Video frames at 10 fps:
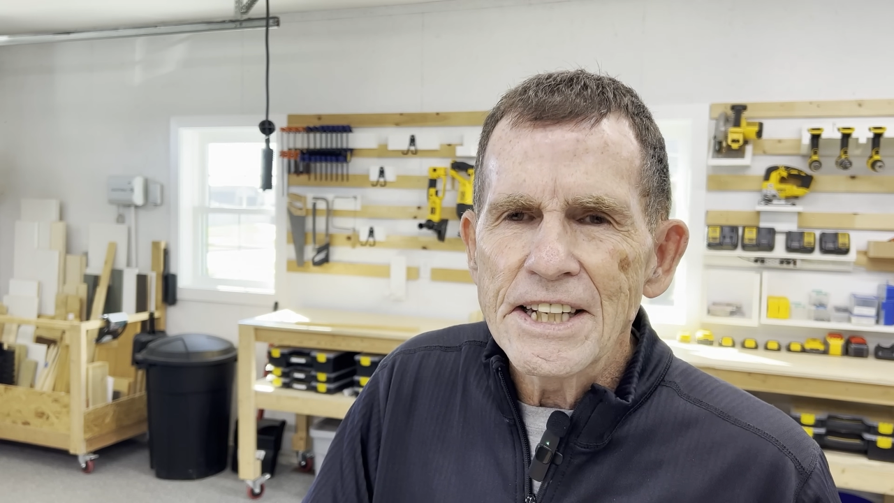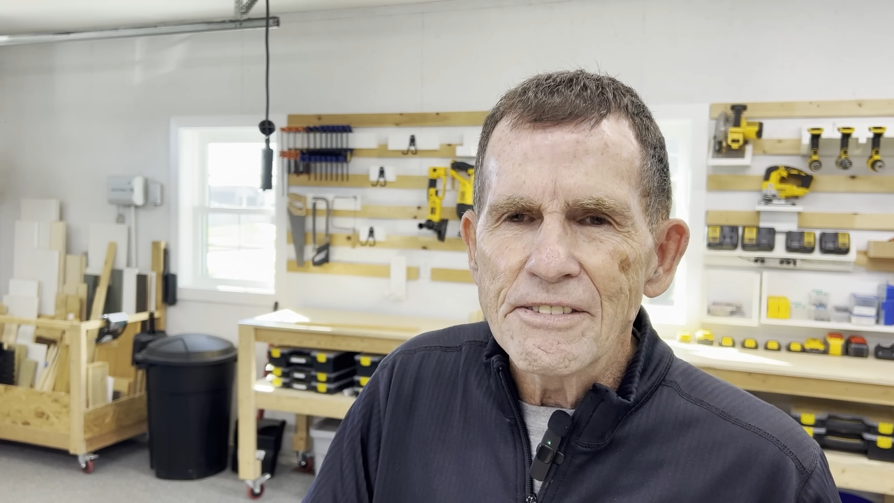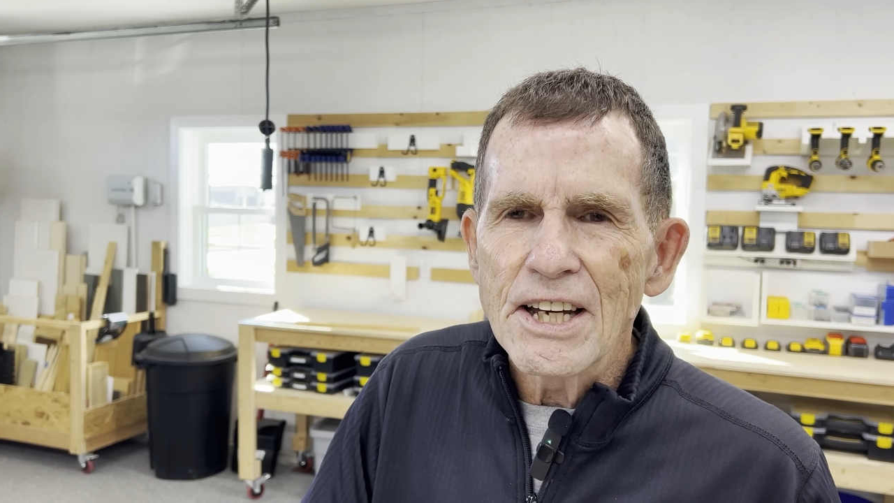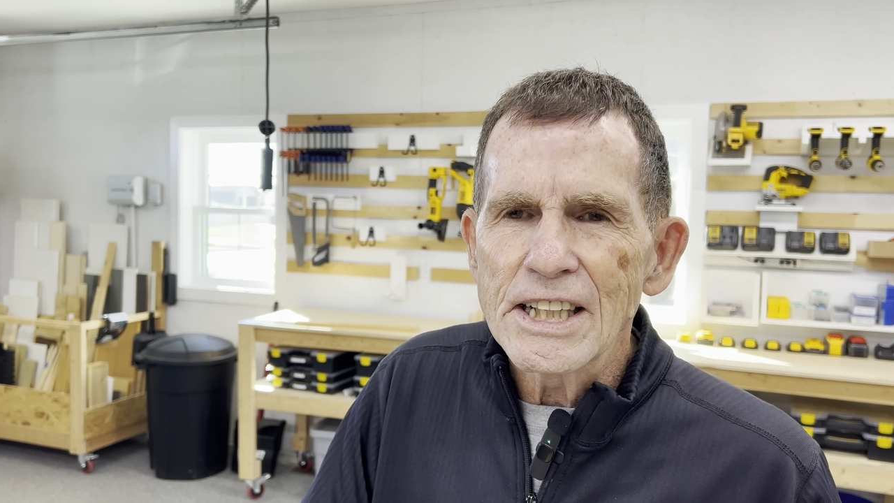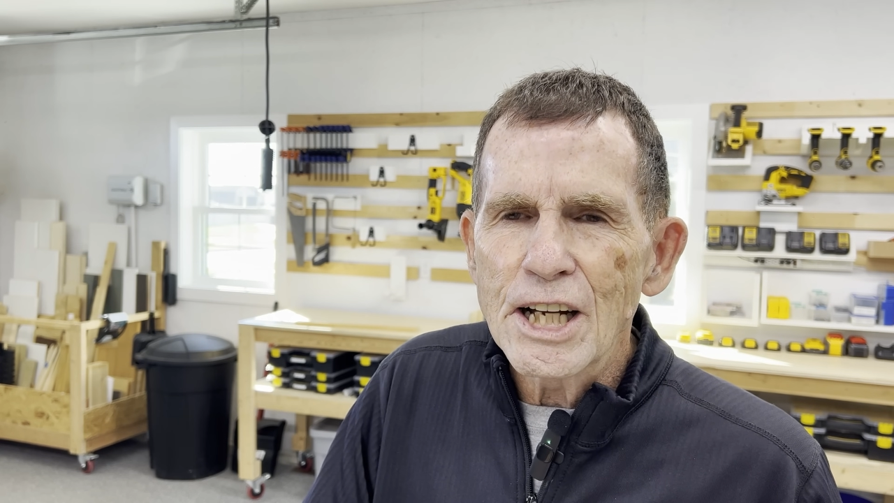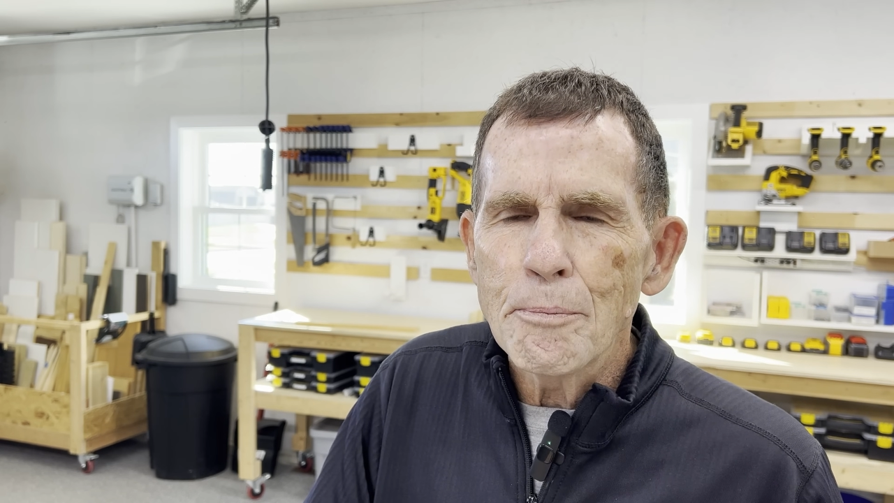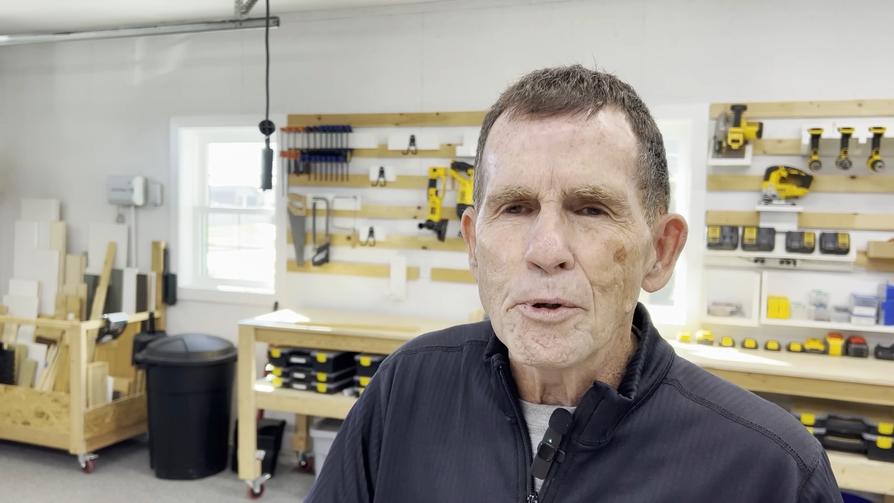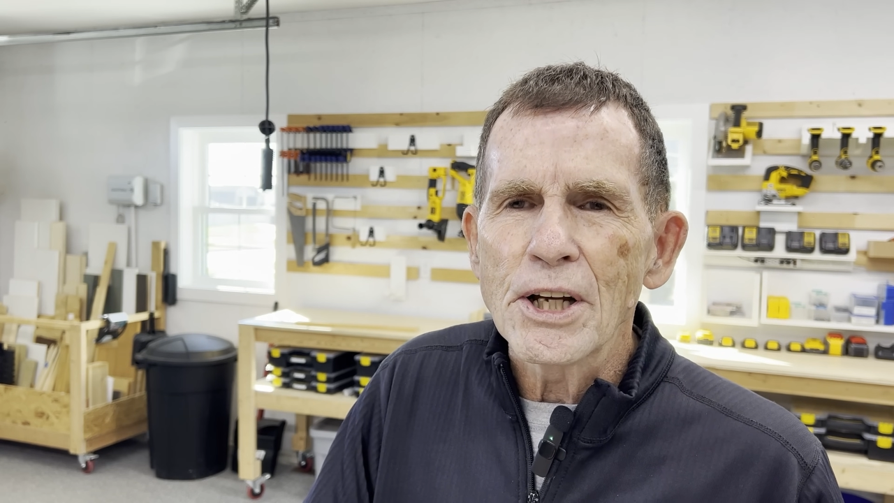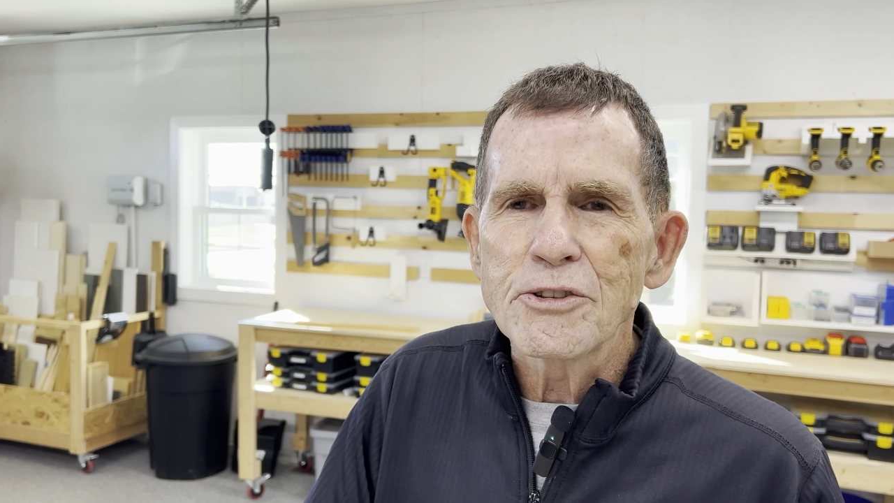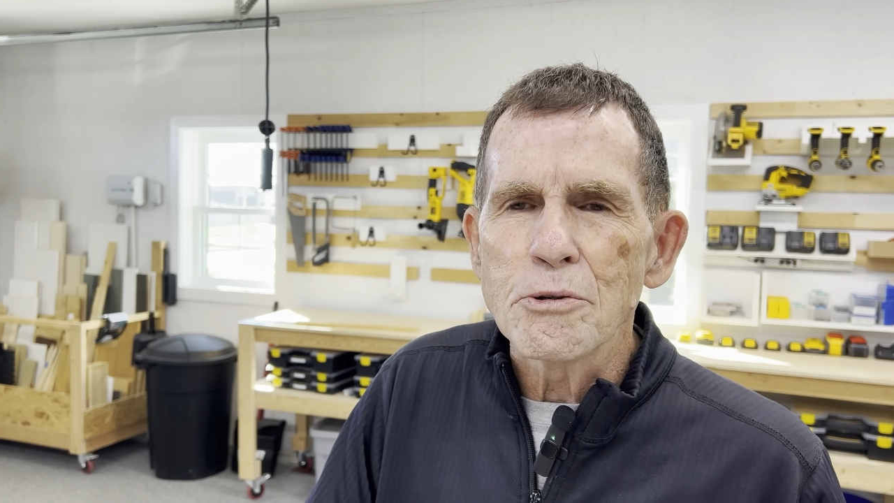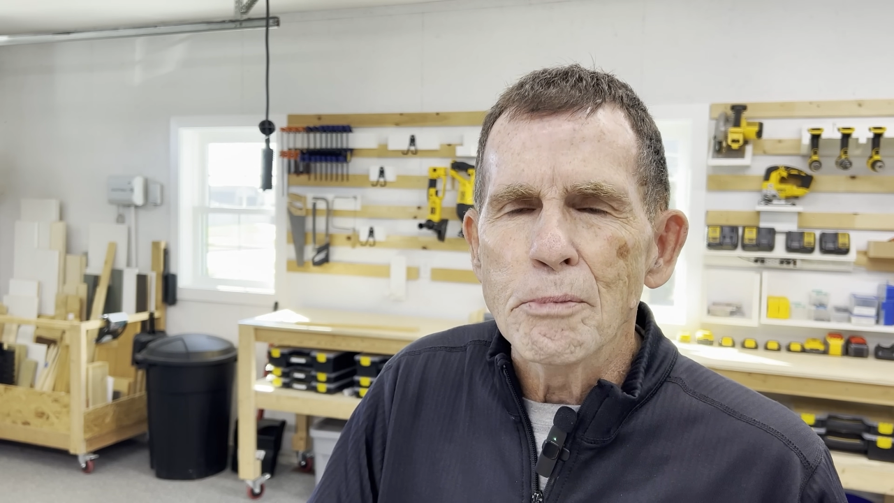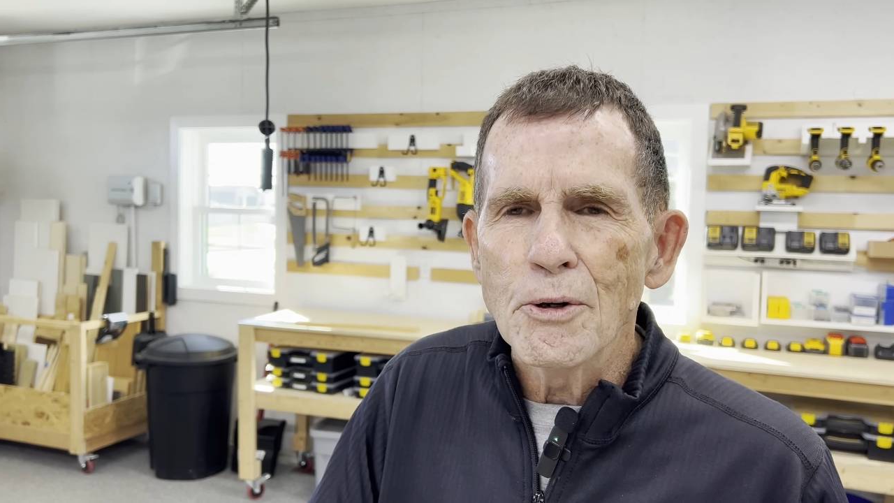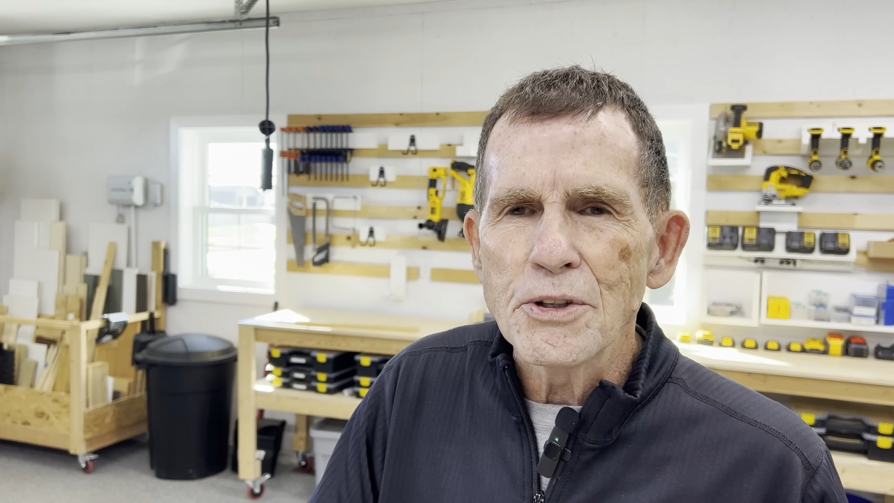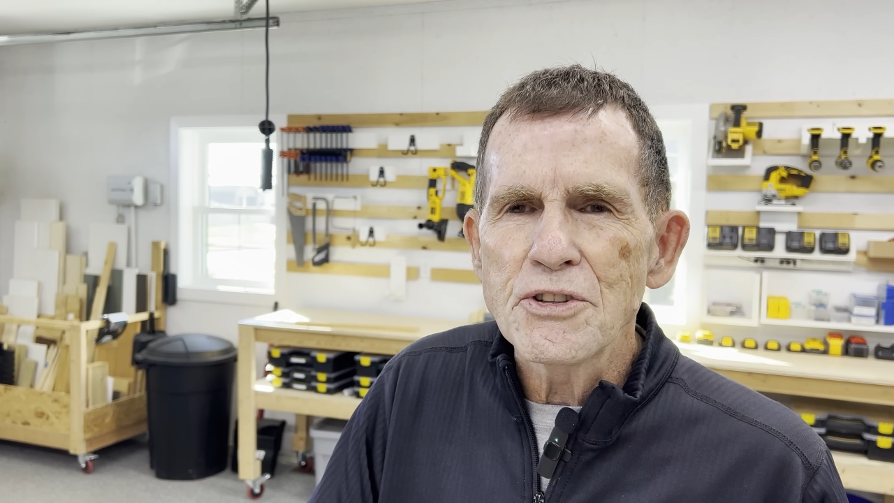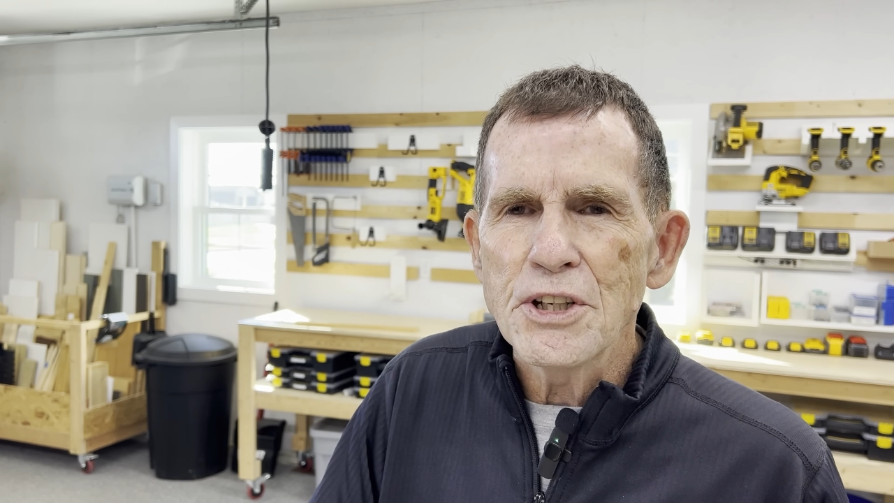I've got a couple extra
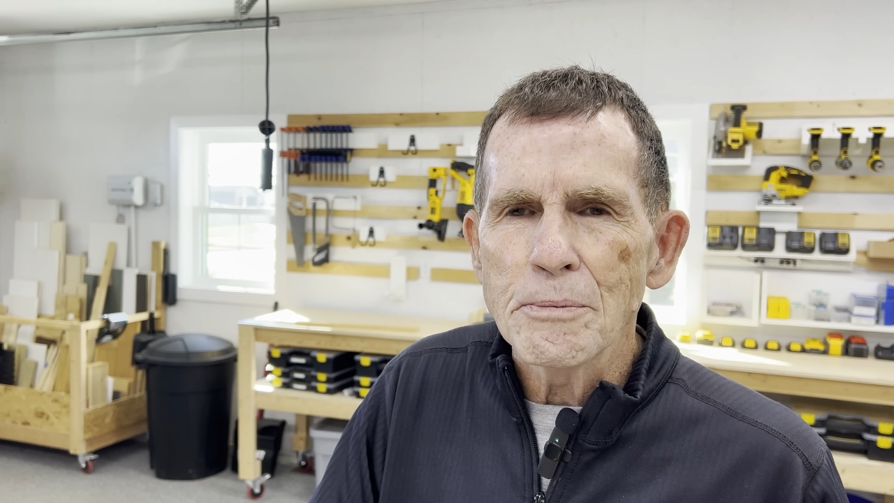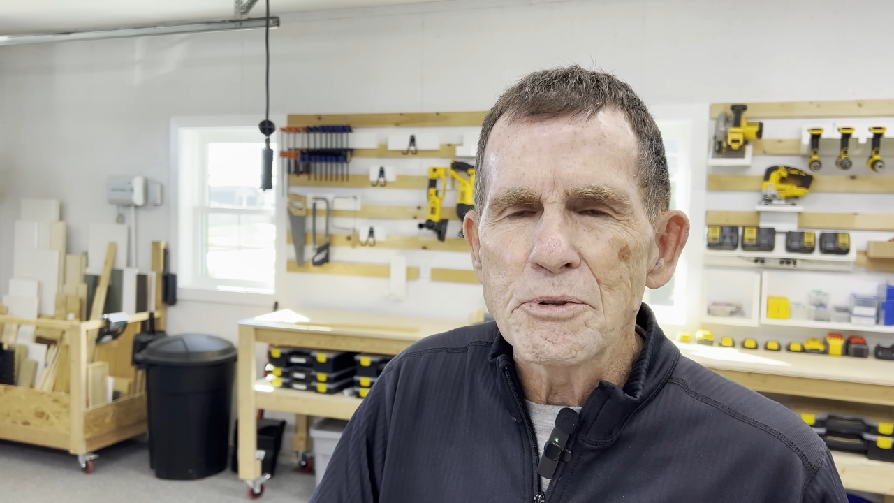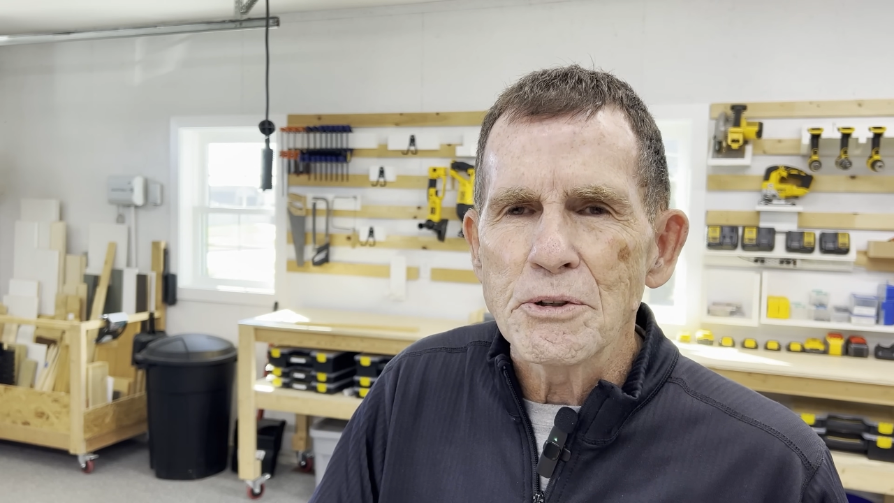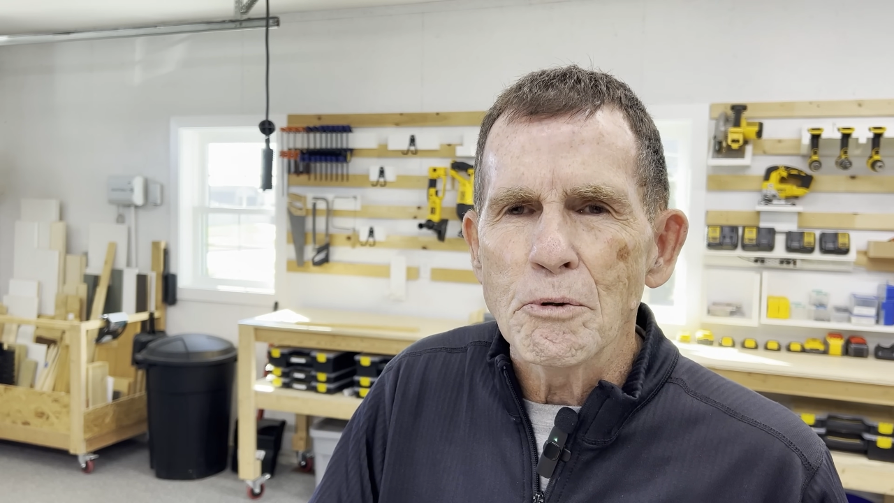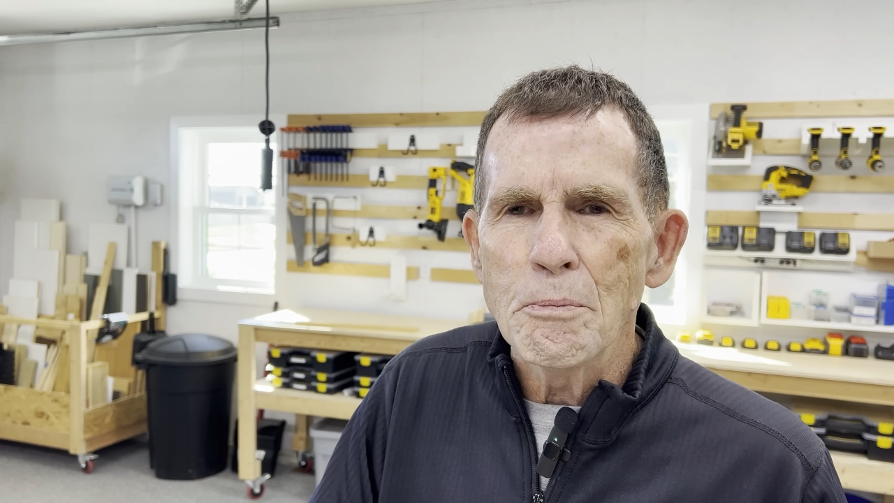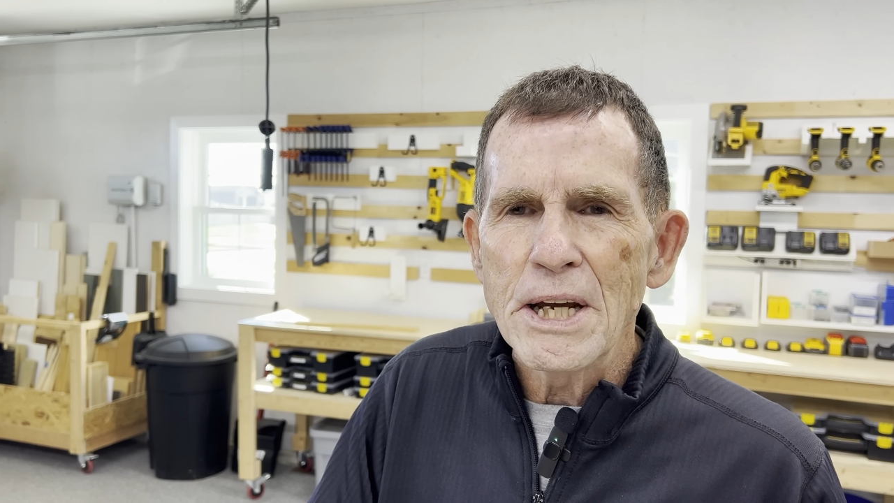bonus tips that will